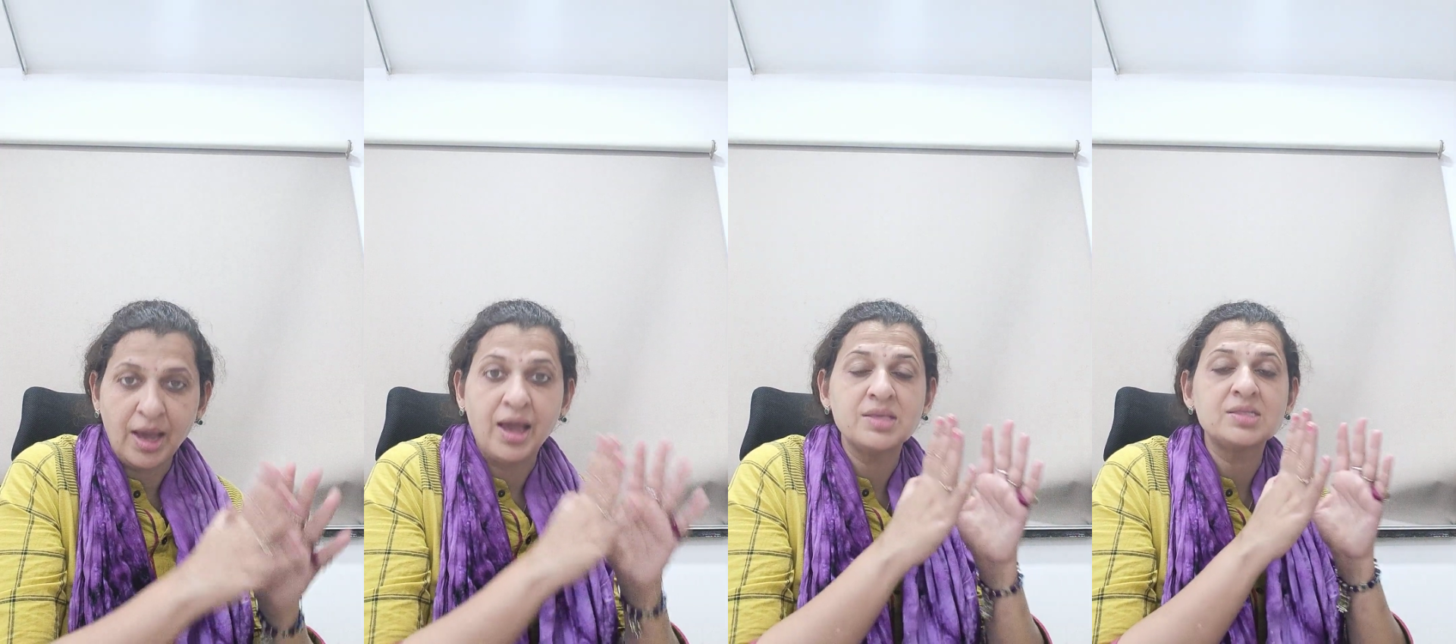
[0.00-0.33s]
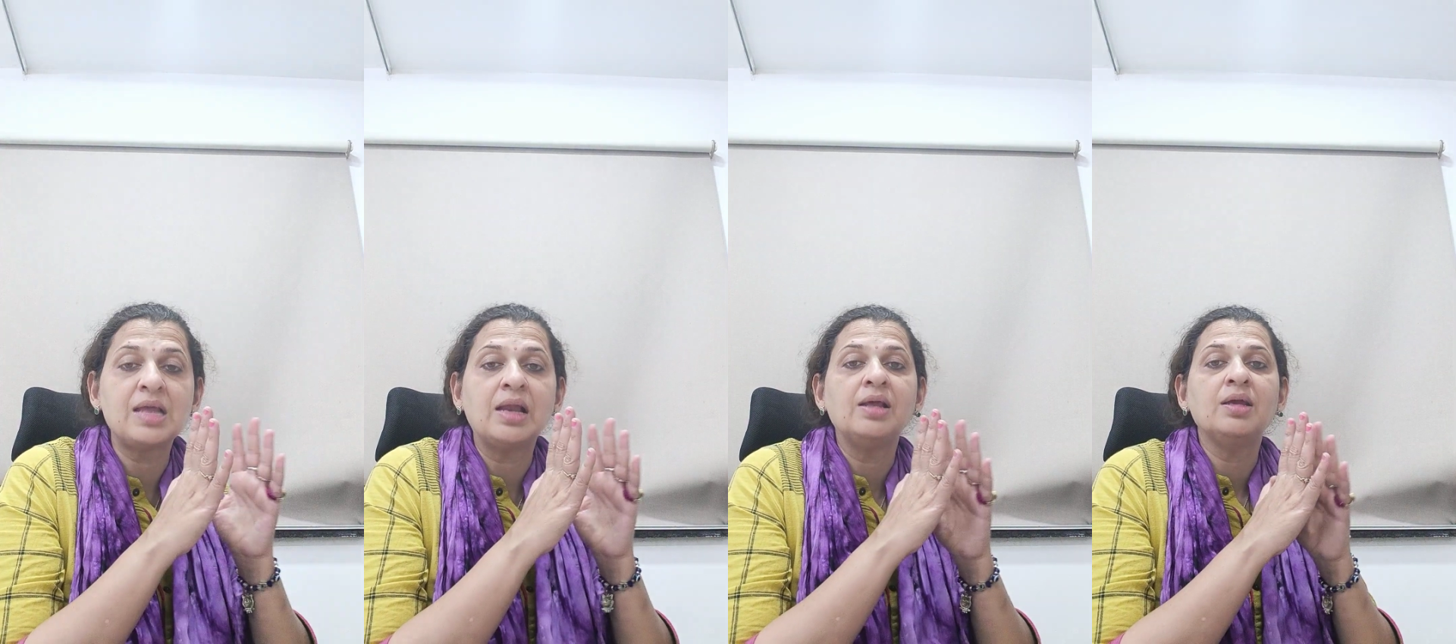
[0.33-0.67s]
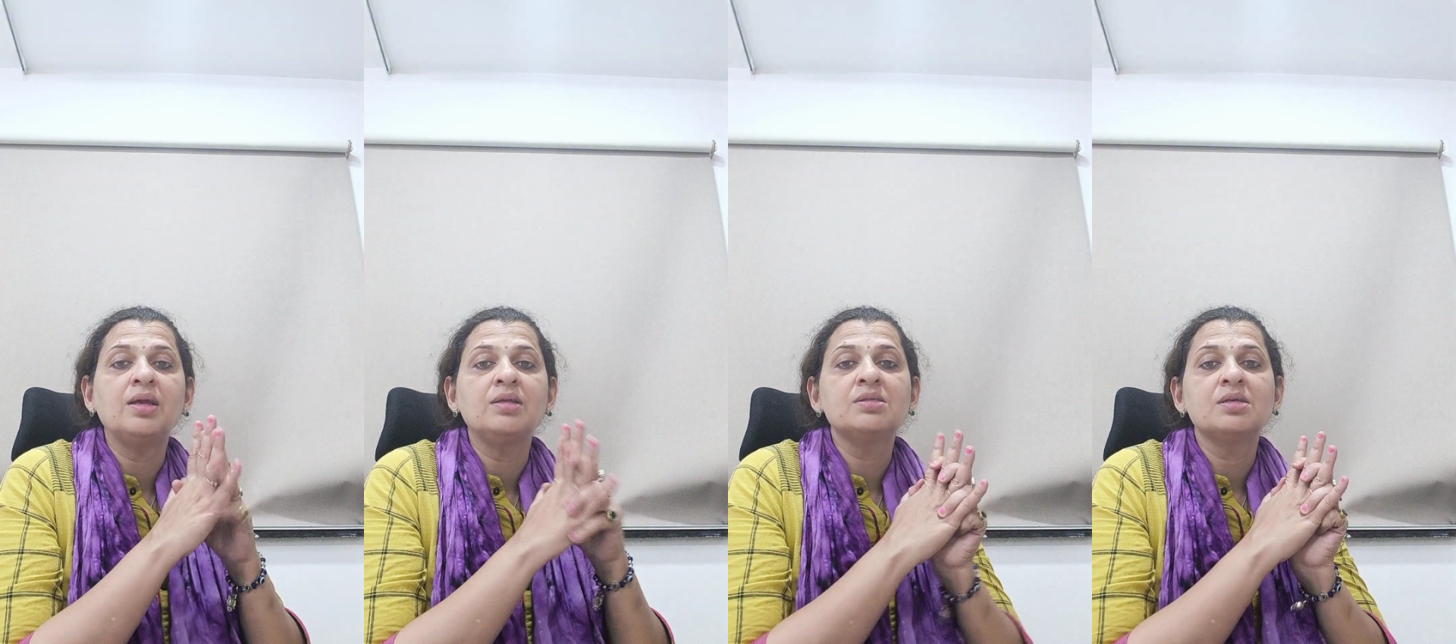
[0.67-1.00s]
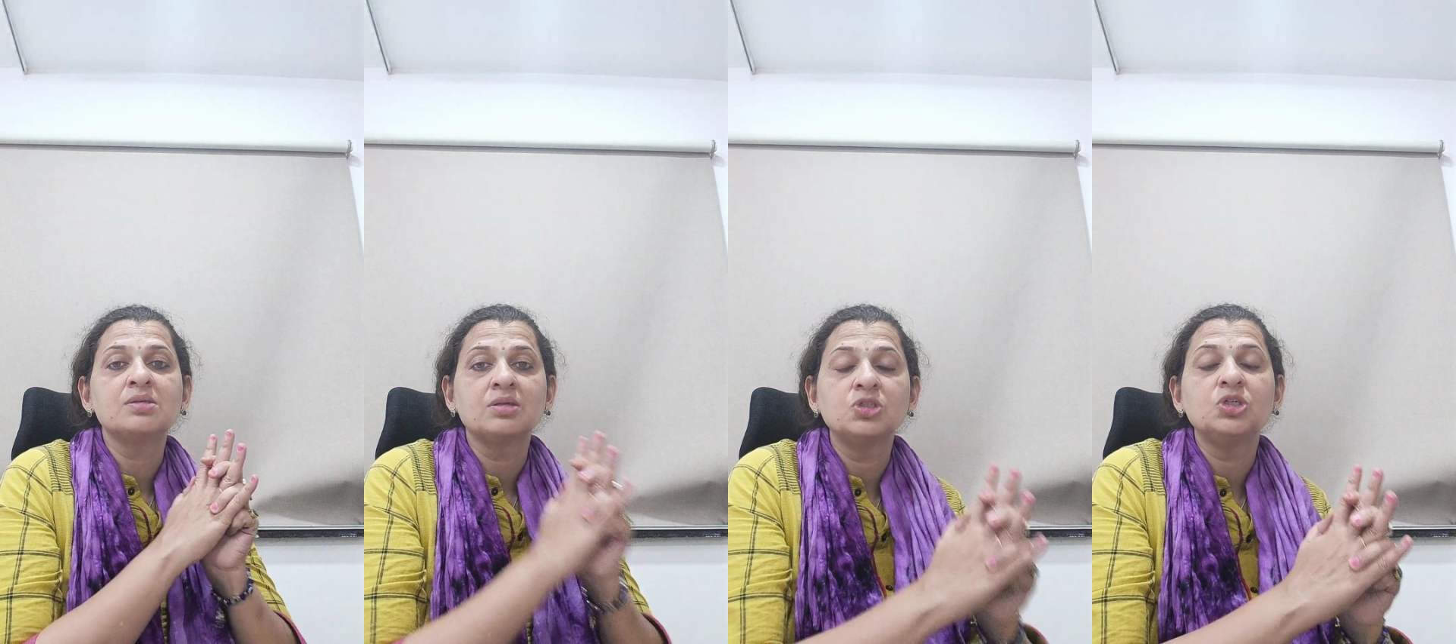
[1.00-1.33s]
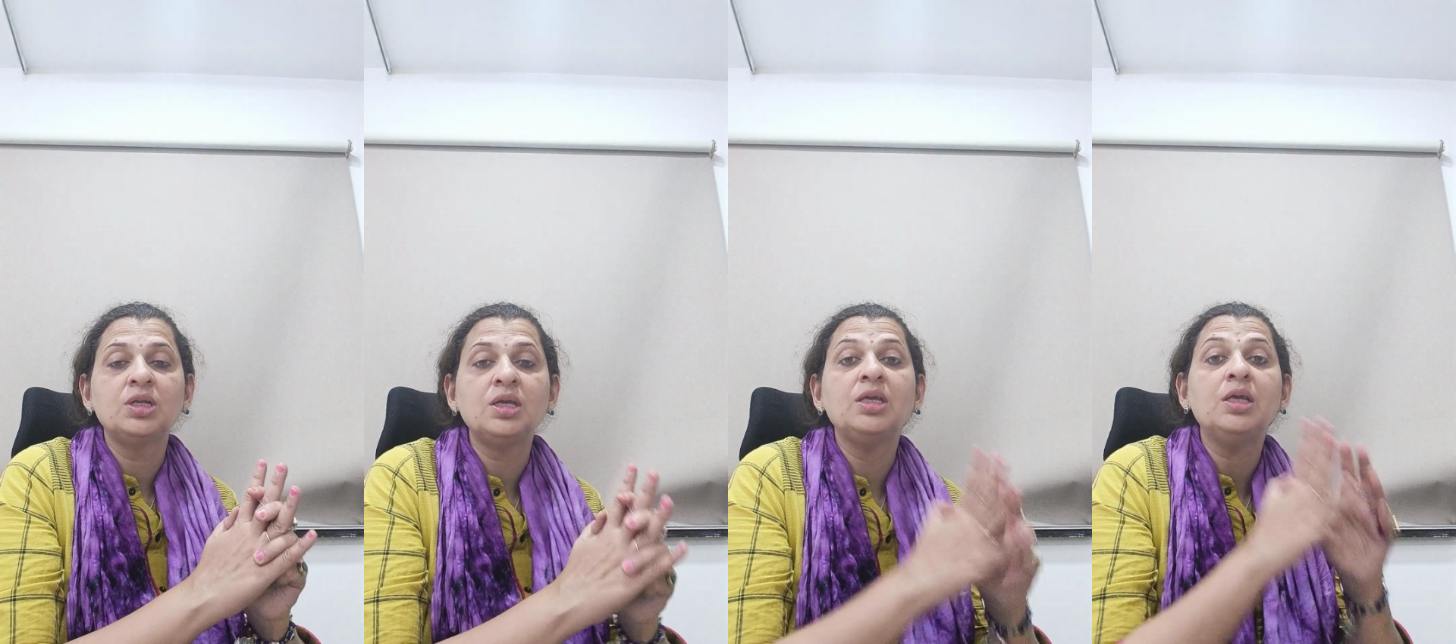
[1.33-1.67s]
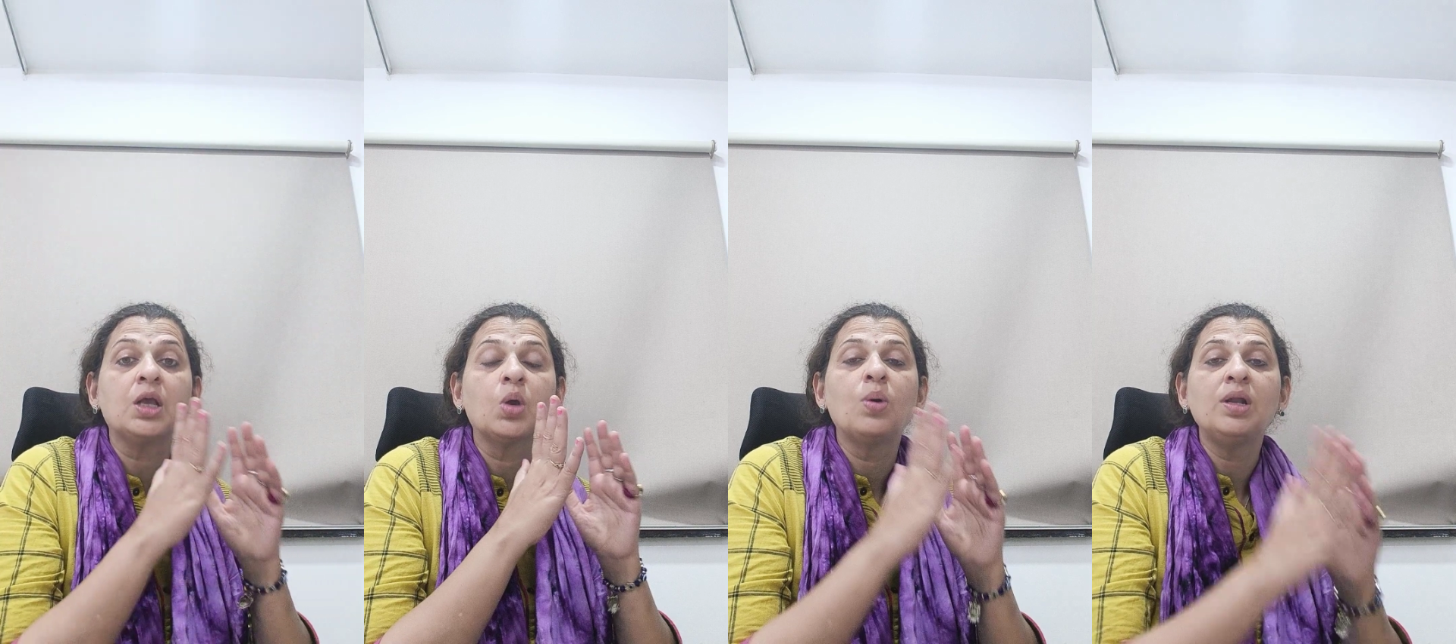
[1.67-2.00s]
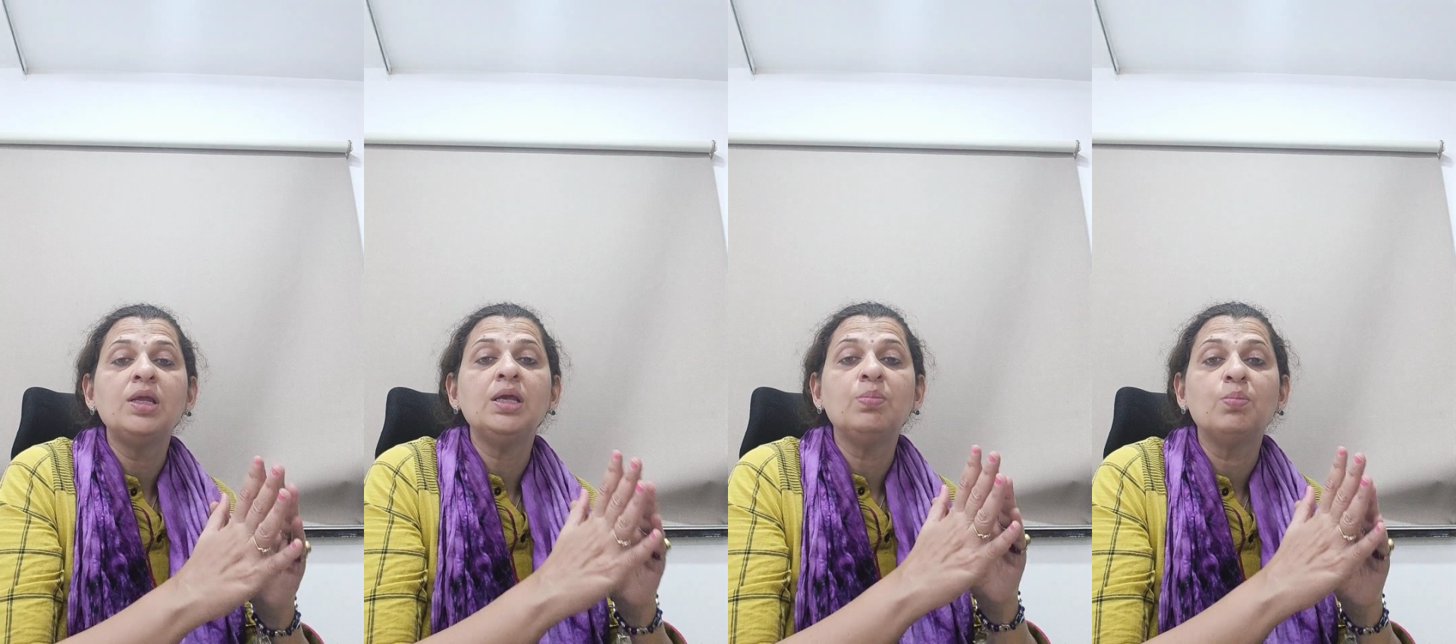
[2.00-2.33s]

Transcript: as delicate is the surgery, equally